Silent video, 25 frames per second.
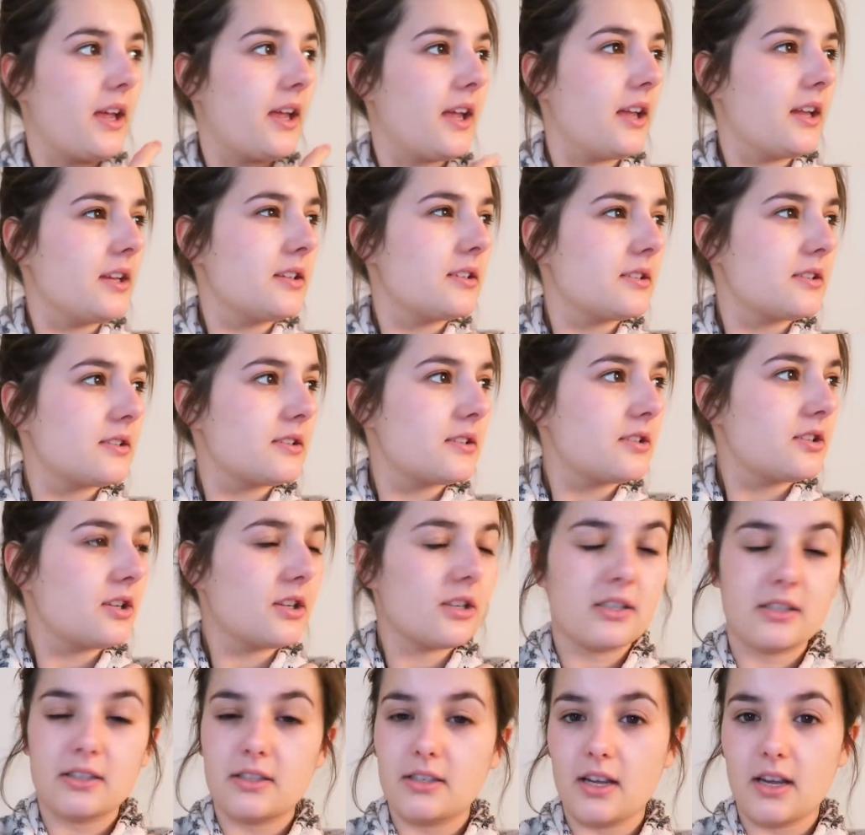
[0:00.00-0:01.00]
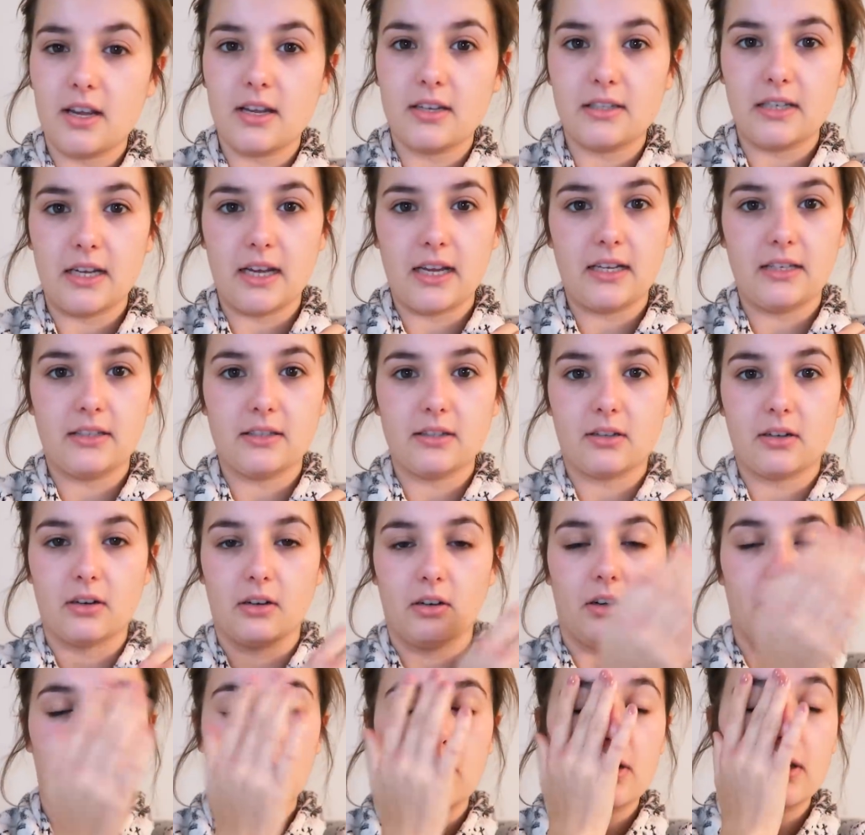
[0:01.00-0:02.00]
It's just turned 8
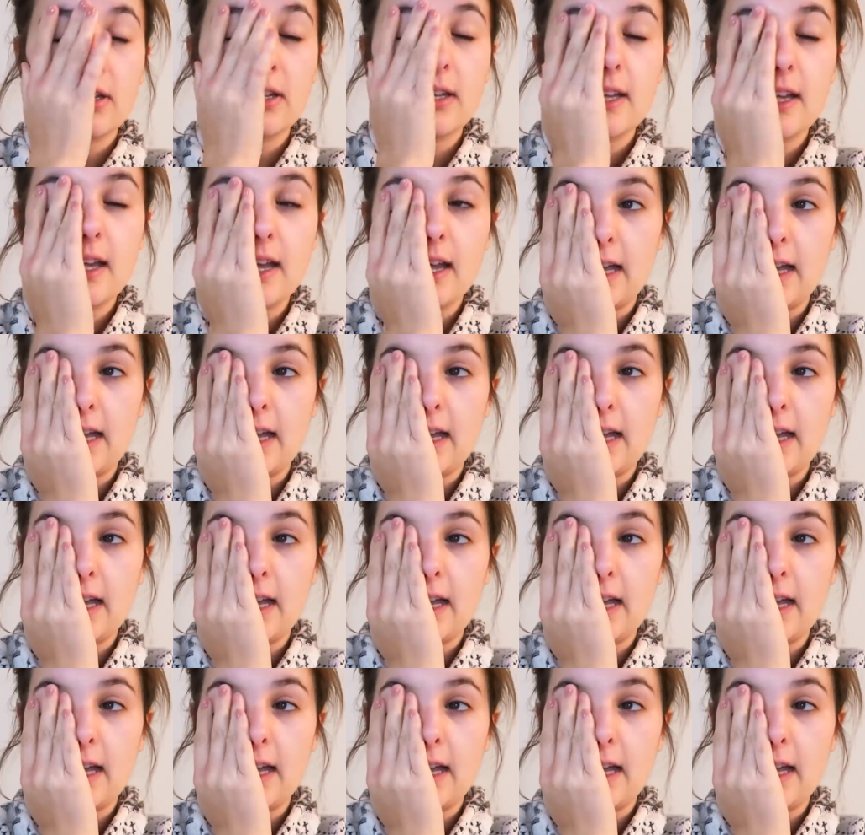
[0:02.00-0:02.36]
o'clock